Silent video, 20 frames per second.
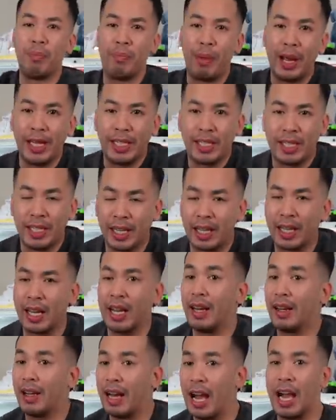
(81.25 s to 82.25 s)
basic.
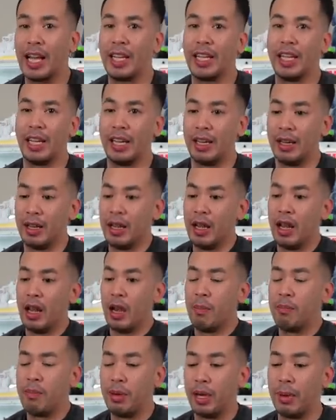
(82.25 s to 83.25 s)
I get it.
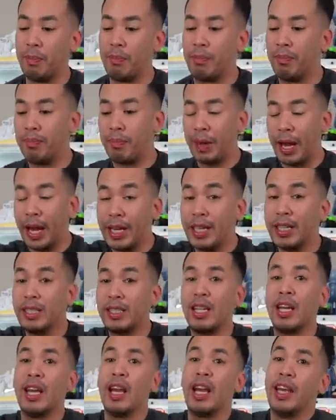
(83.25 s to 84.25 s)
But
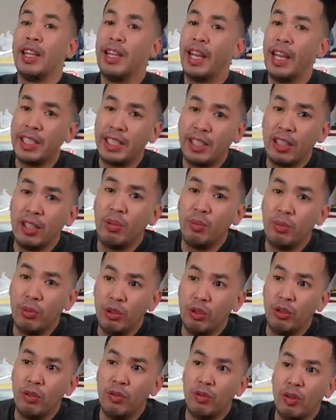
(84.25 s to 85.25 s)
Pandas they still
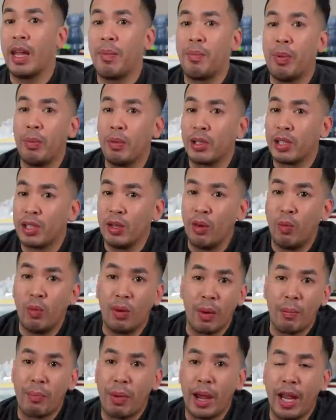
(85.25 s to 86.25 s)
move. Hey, people still
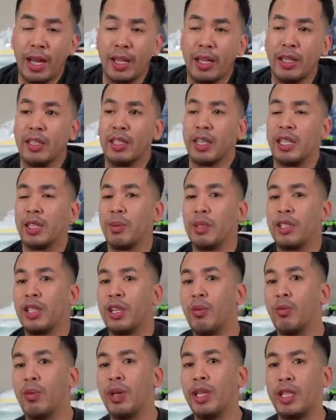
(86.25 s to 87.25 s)
want pandas, like especially
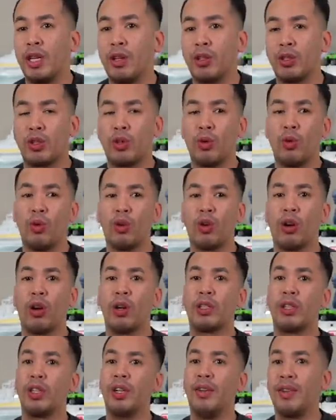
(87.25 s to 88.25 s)
at resale
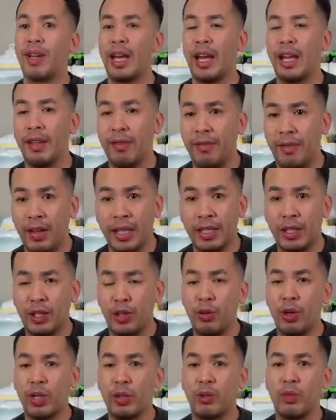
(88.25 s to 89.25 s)
stores, even at events
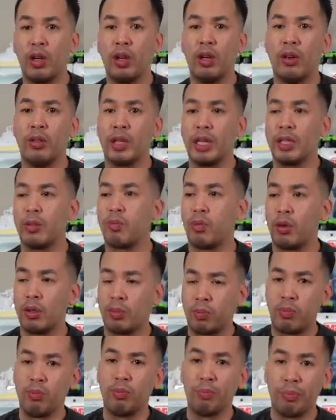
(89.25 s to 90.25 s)
too as well. That's what
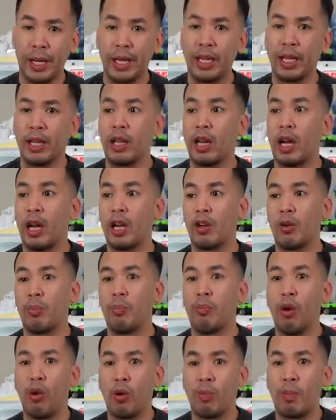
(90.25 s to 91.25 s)
mainly a lot of your
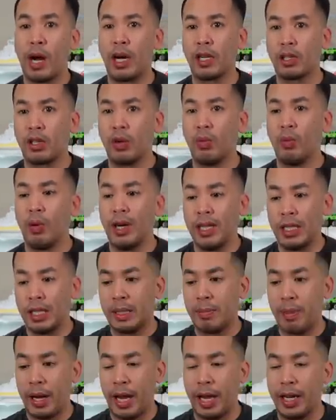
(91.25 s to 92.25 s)
bulk buyers gonna want is
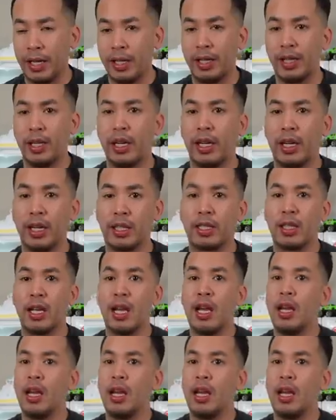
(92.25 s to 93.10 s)
panda dunks.